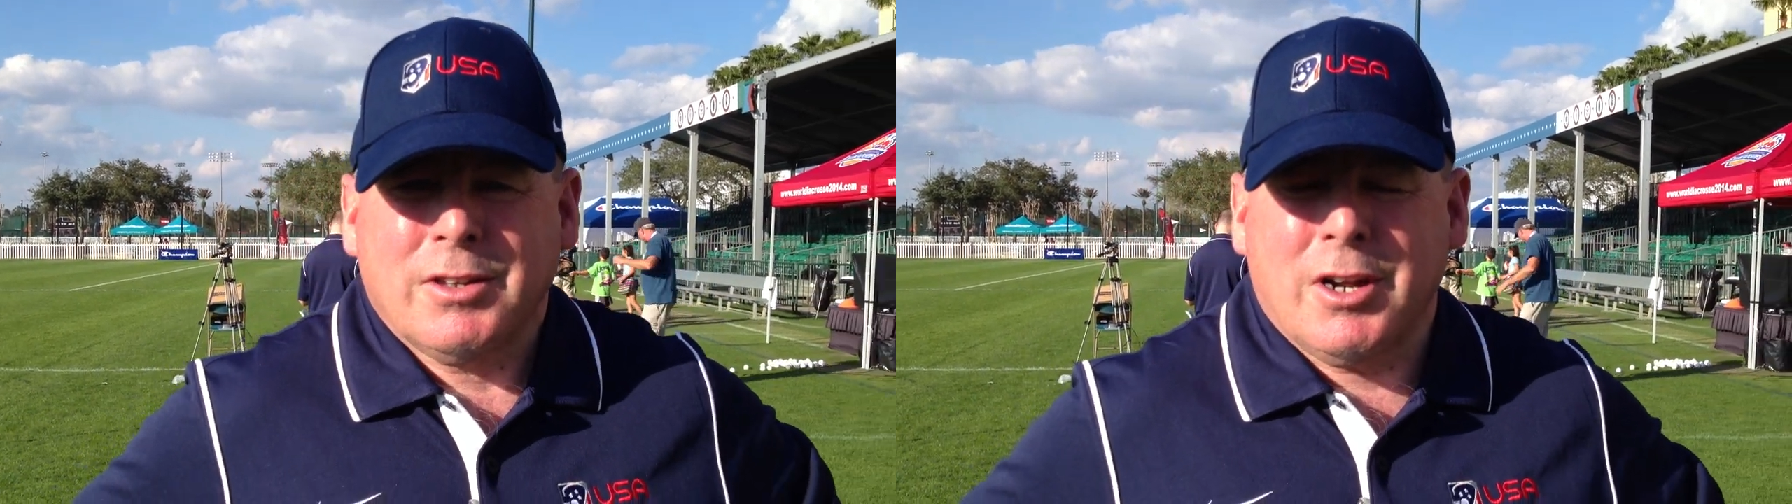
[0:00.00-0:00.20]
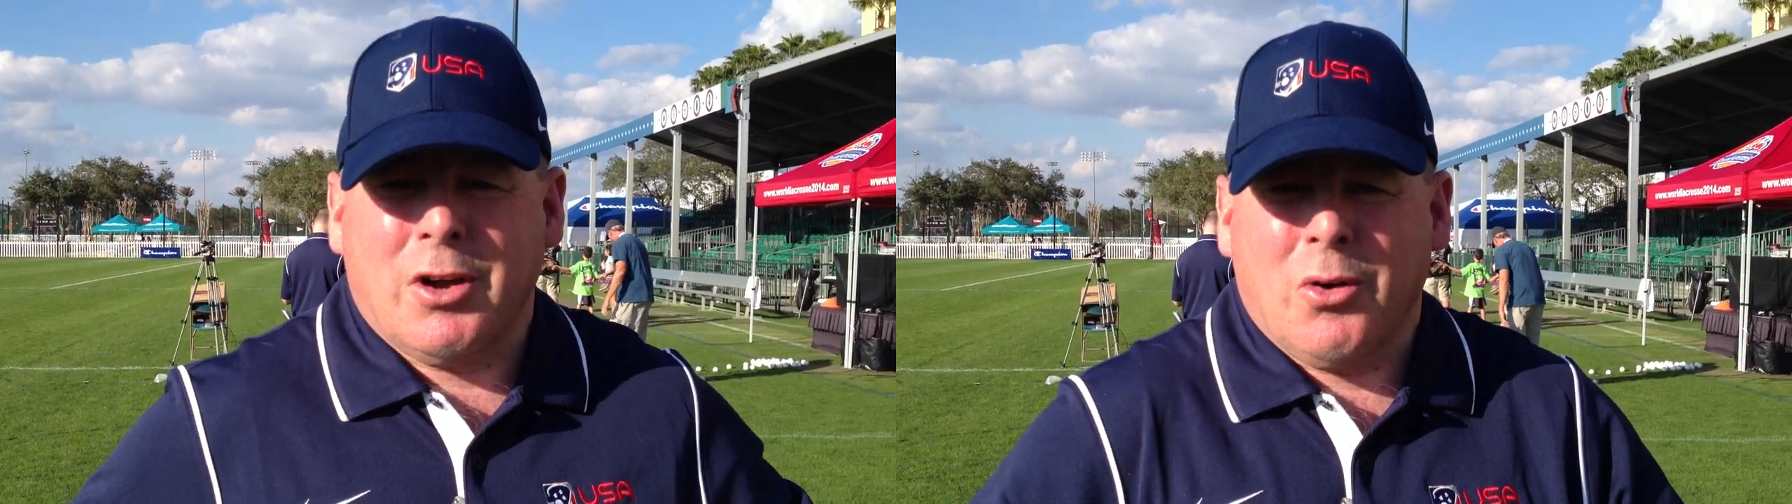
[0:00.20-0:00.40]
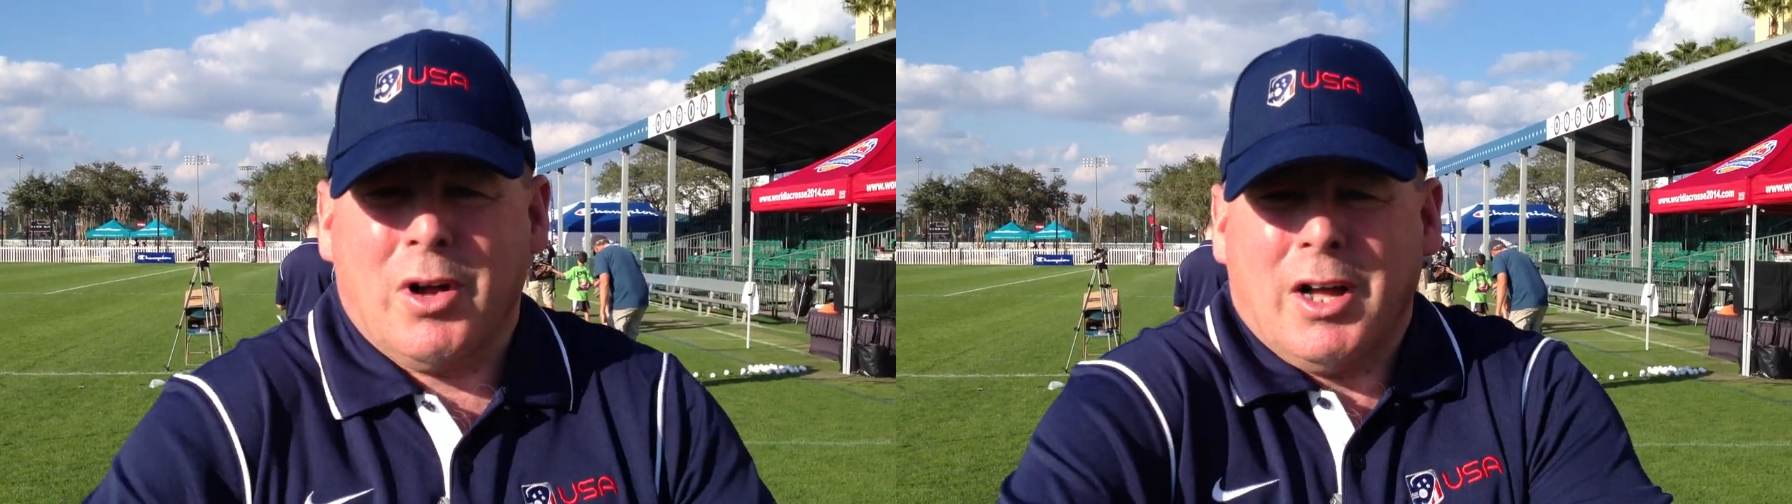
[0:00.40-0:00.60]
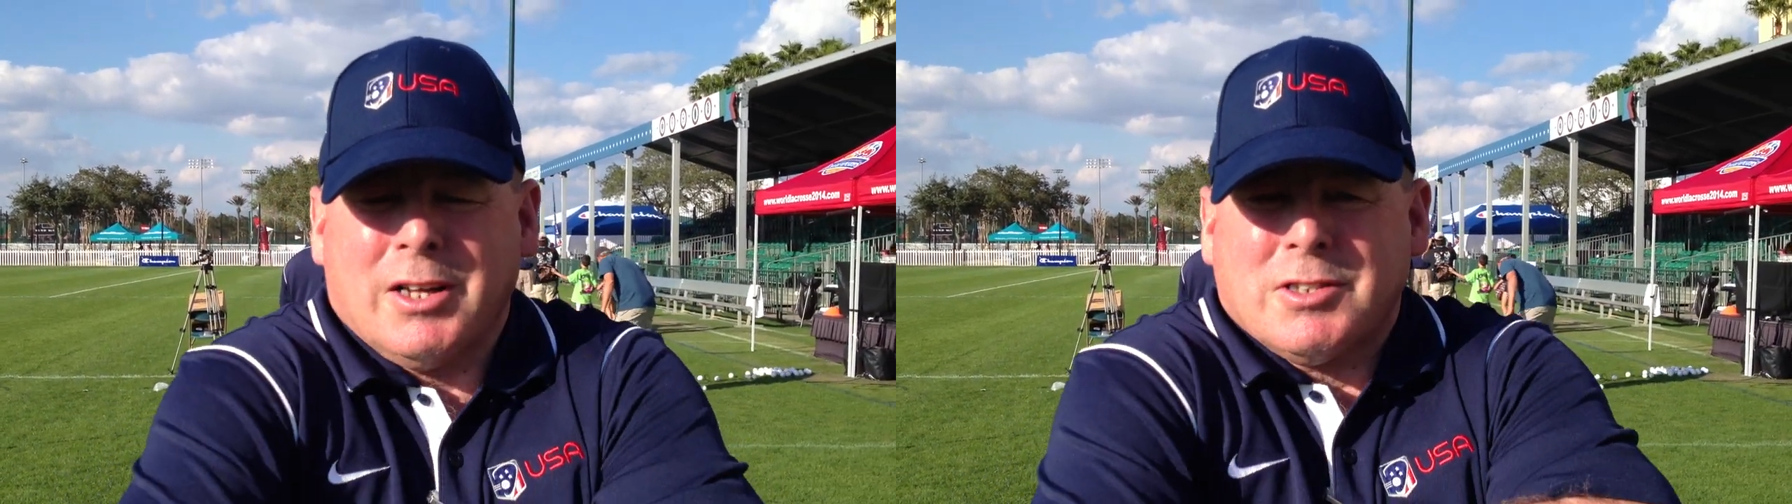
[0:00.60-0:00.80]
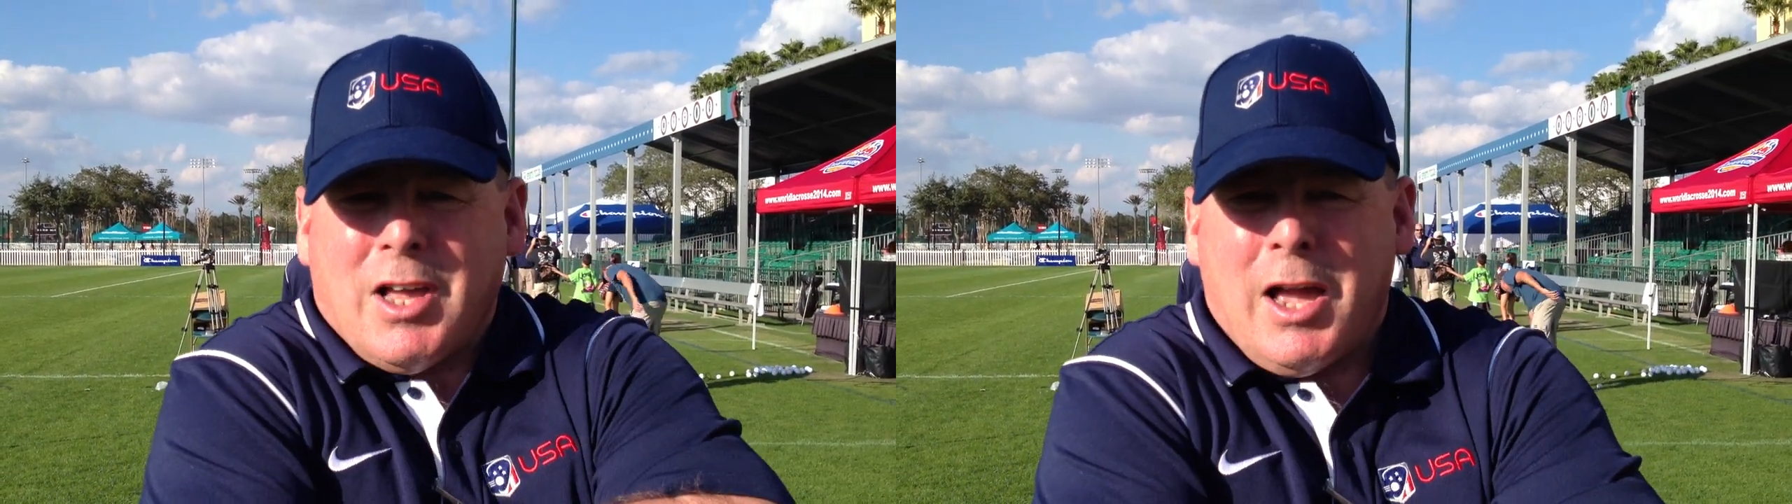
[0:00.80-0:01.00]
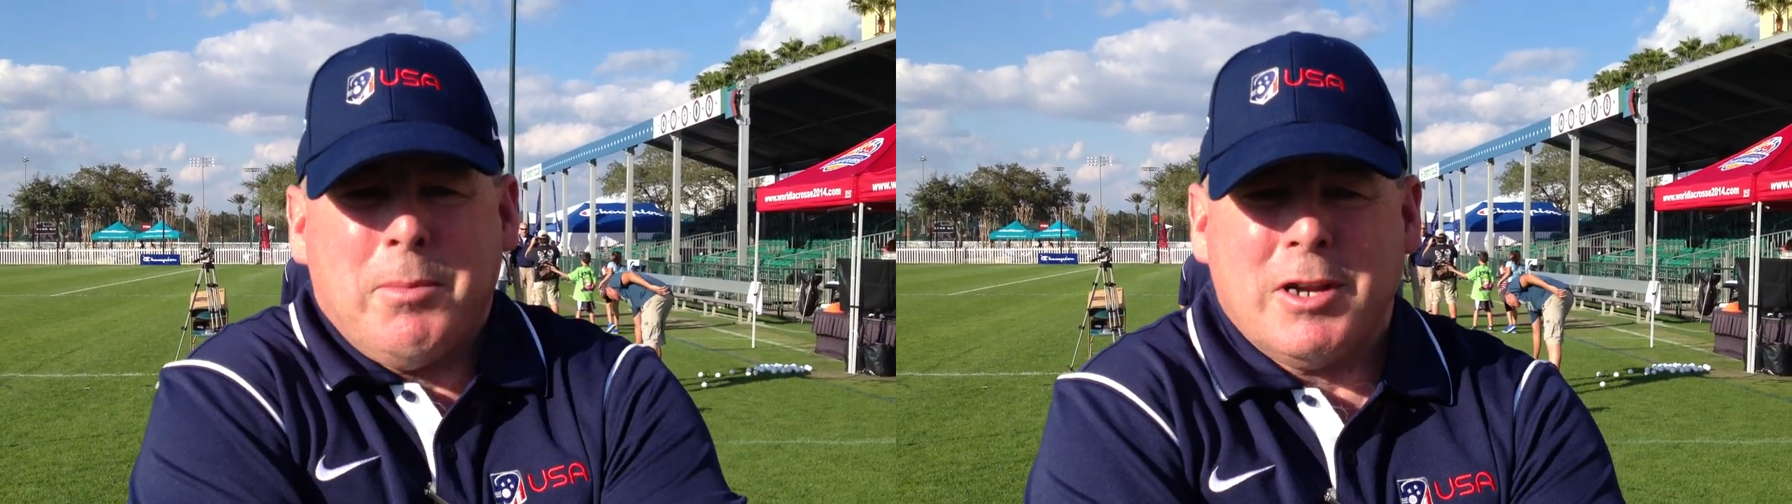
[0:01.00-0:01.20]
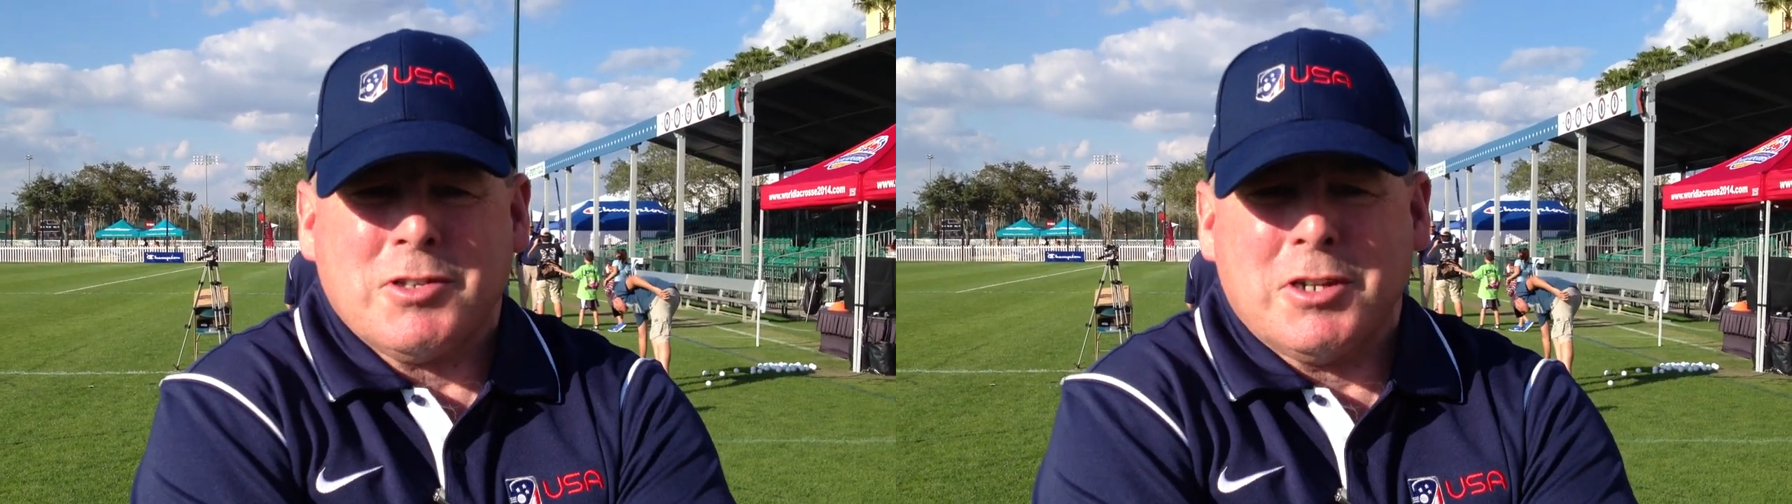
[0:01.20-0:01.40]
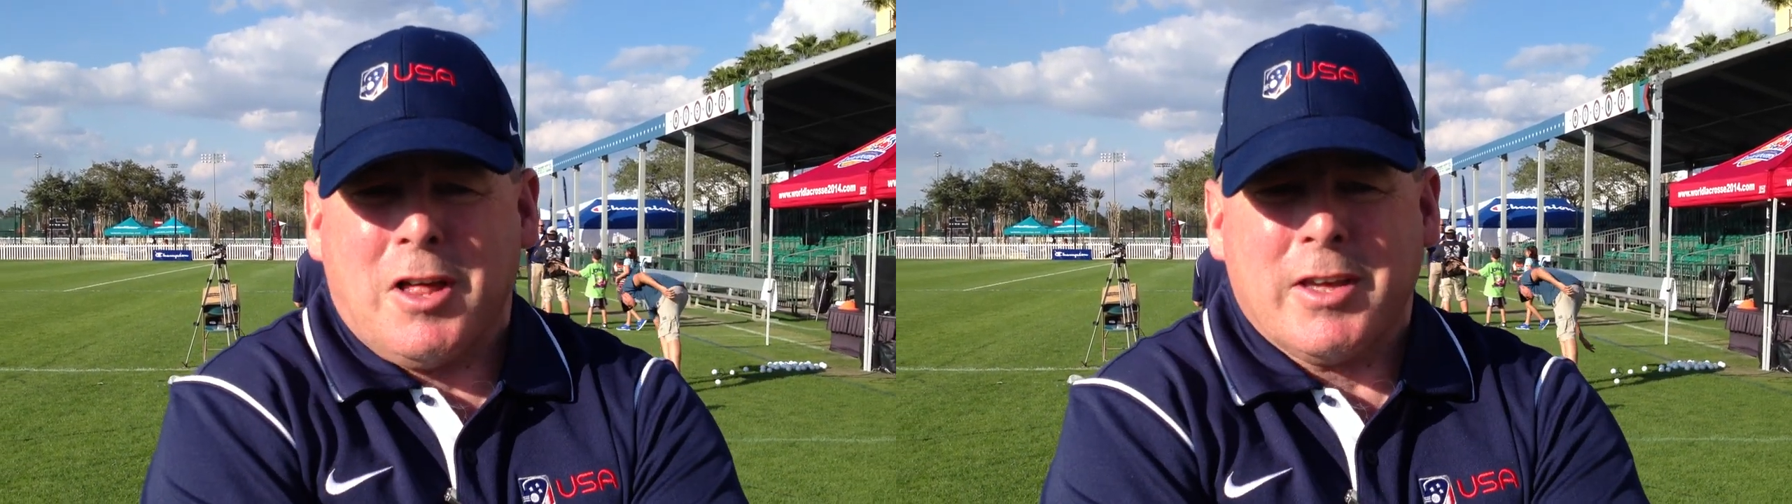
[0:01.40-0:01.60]
You know, uh, Simon
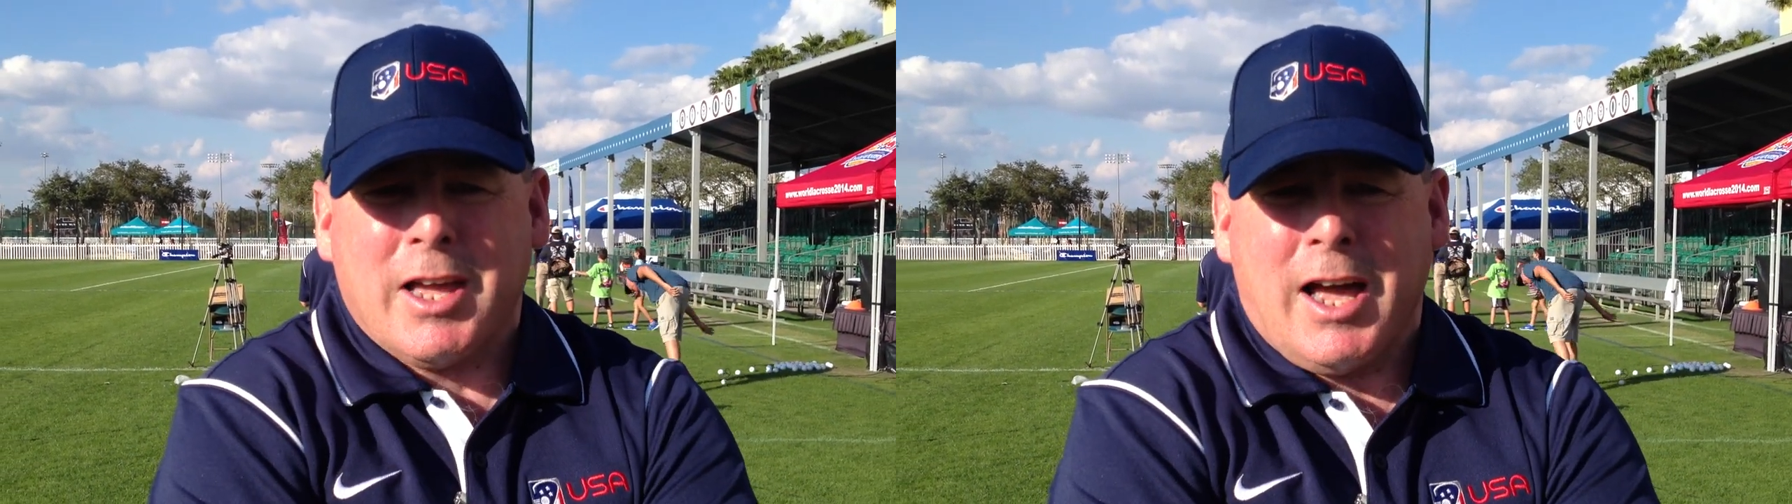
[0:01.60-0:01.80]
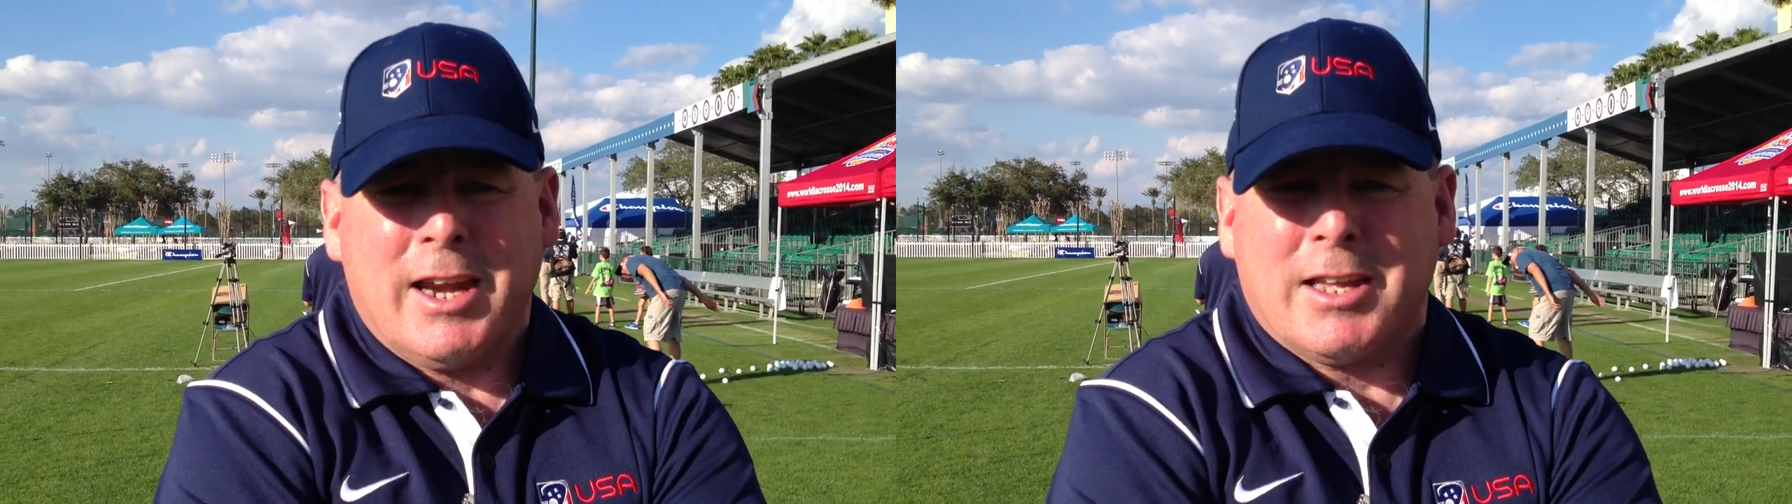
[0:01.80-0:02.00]
is another guy